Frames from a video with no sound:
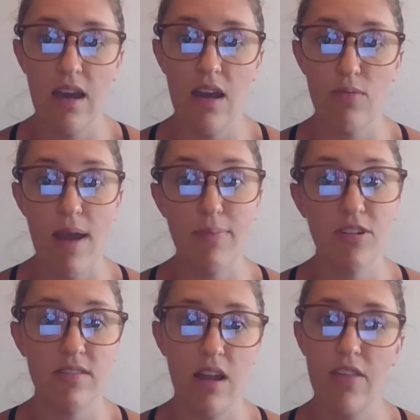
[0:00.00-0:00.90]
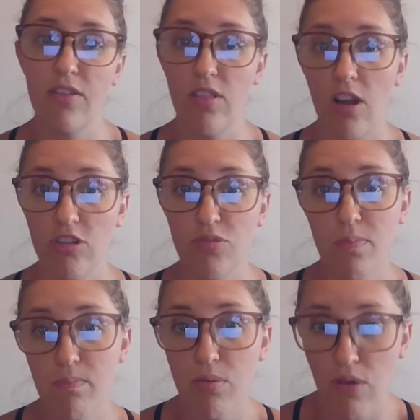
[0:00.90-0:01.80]
raptors, and other large
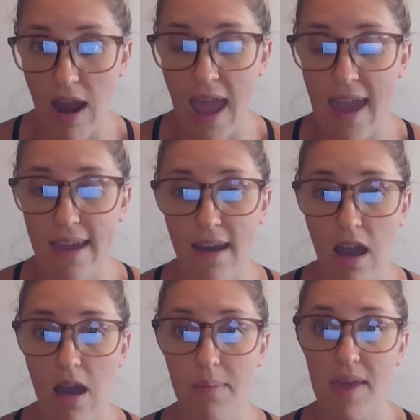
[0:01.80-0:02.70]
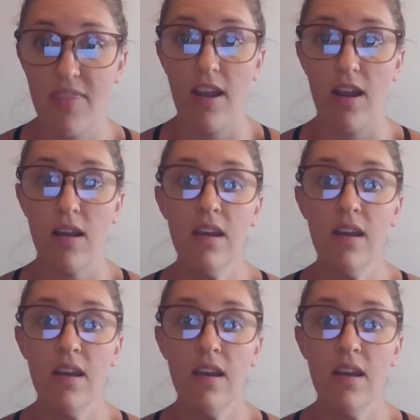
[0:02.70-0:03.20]
prey. And their